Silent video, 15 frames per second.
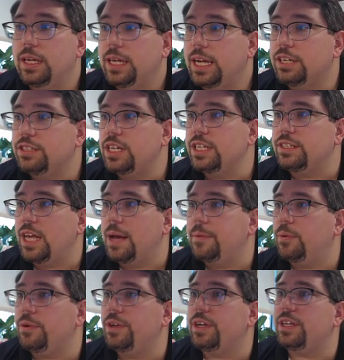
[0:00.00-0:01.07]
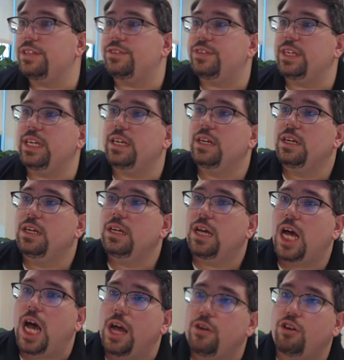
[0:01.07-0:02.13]
Here's an example where you can see
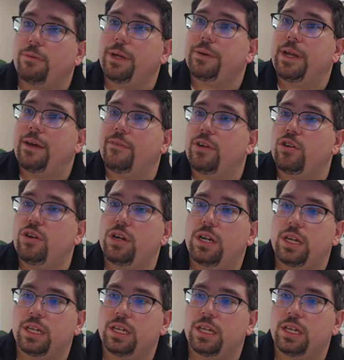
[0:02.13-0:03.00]
uh, normally we have a